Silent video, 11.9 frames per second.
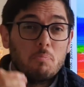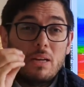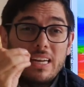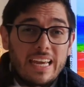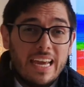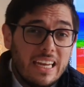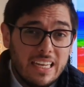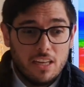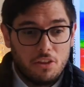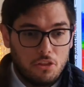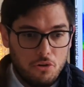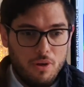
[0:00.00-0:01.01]

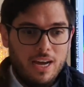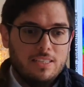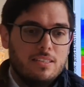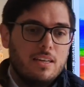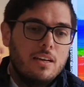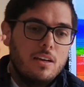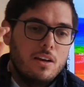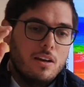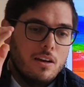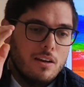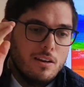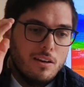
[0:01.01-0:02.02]
pleading through us,
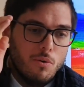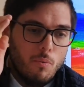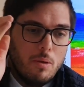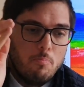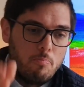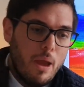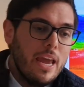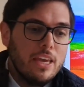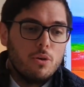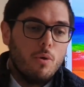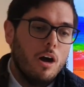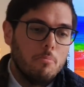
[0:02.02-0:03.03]
we beg
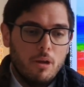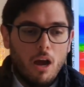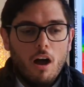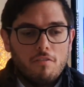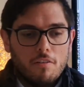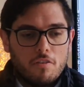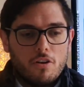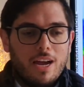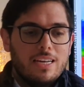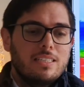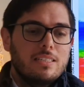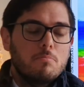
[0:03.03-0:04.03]
you on behalf of
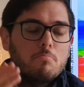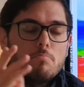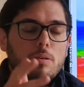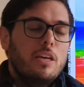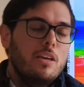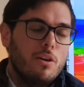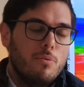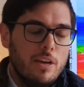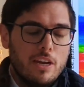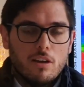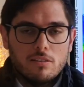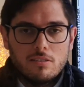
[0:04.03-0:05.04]
Christ, be
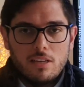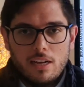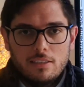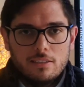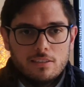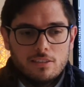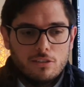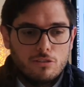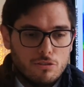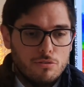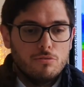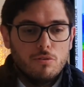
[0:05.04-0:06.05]
reconciled
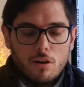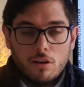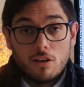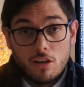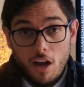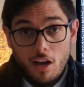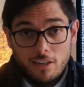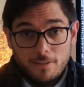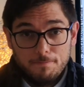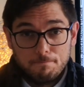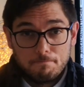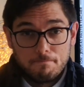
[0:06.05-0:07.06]
to God.
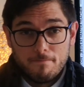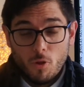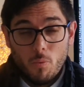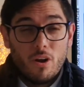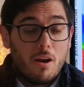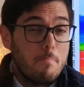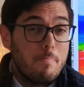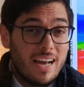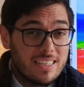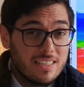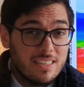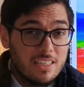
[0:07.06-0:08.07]
We are
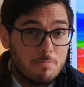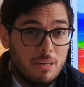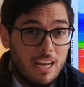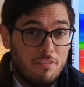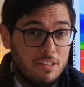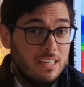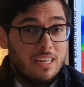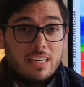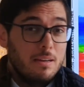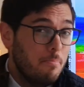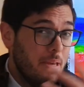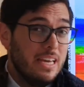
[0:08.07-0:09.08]
ambassadors, beloved.
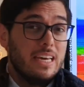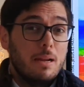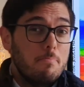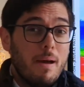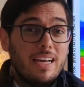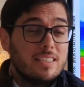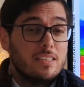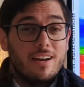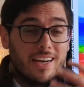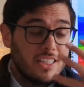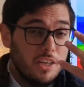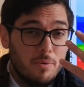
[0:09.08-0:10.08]
Being an ambassador
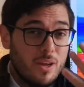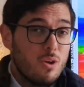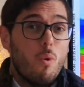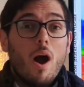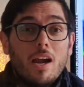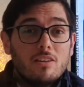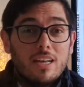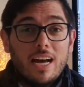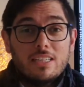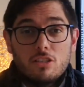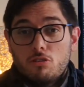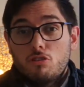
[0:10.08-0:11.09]
actually requires
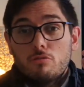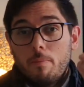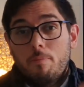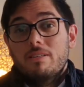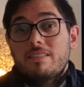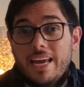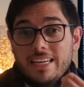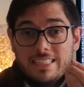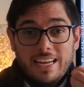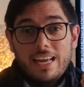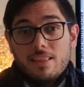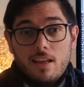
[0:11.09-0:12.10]
us to
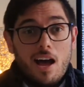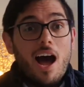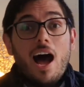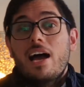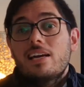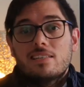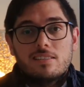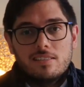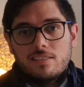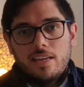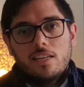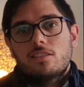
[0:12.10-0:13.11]
represent in the highest
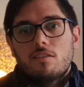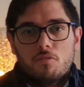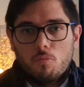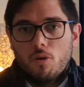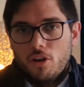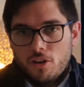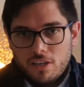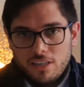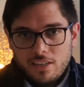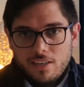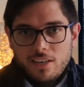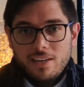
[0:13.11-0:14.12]
sense of the word.
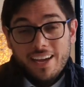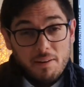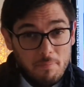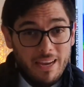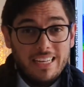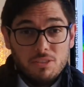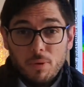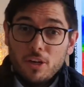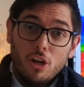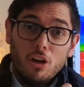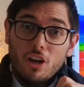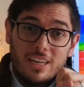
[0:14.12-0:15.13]
It means we are
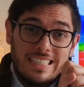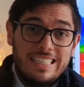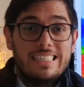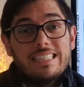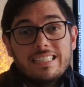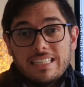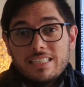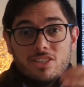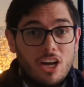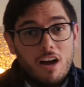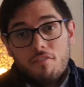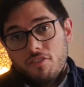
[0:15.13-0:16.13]
no longer citizens
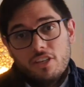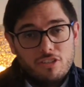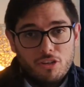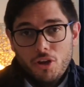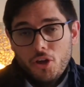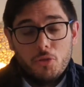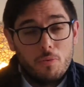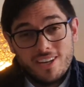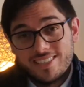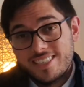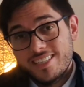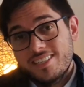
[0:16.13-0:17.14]
of this earth, we are
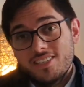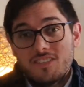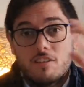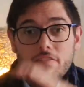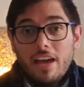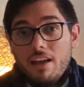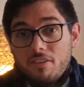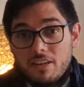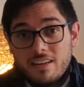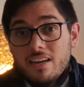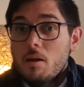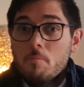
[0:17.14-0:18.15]
citizens of
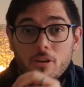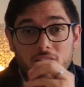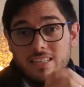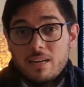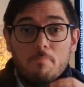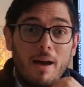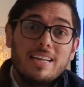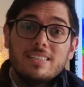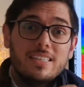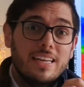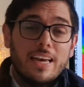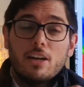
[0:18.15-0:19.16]
heaven. Because an
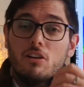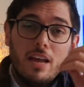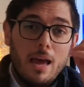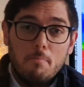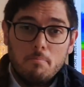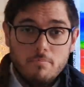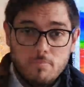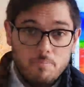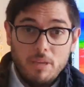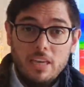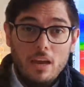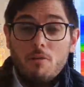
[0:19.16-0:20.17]
ambassador cannot
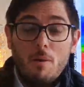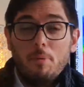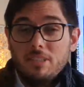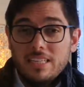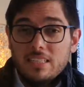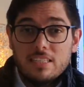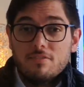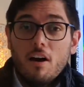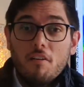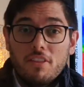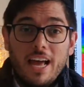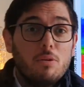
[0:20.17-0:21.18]
be a representative
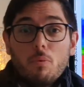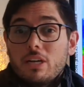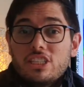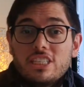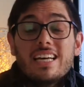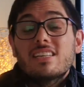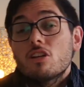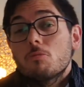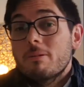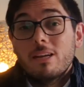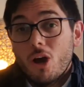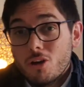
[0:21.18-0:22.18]
of that which he does not
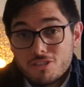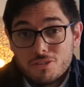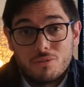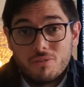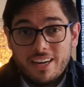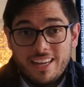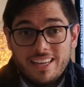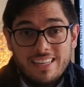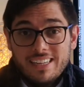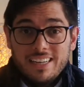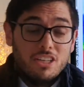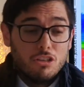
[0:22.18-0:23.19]
belong to already.
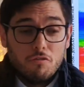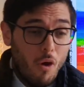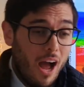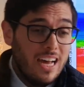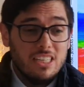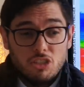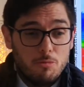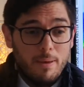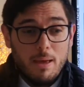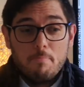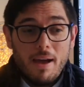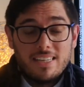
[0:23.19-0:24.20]
So for us to
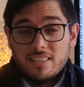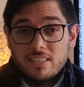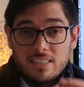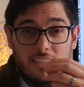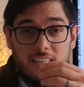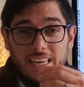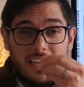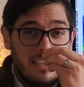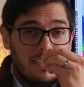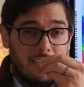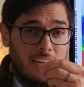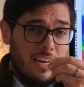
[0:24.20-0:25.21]
be ambassadors
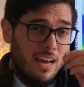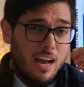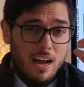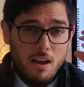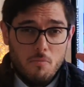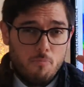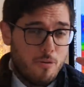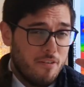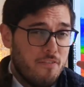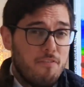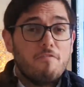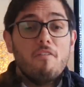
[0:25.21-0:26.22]
is a
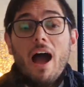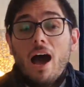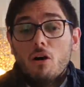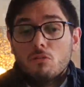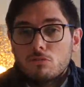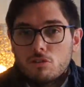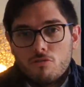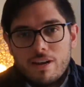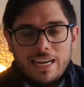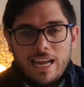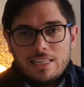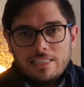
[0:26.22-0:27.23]
profound
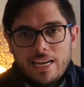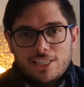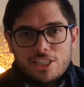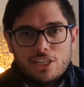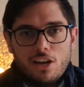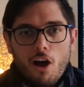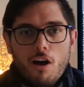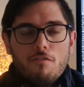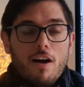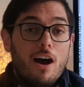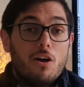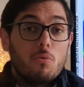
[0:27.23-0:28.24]
realization of
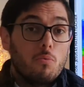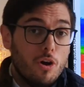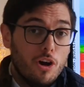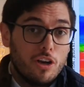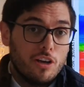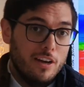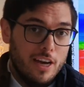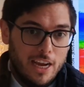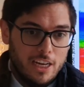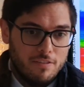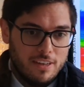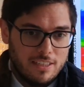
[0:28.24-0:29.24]
our work
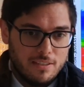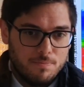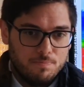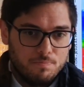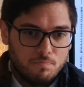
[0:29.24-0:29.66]
ahead of us.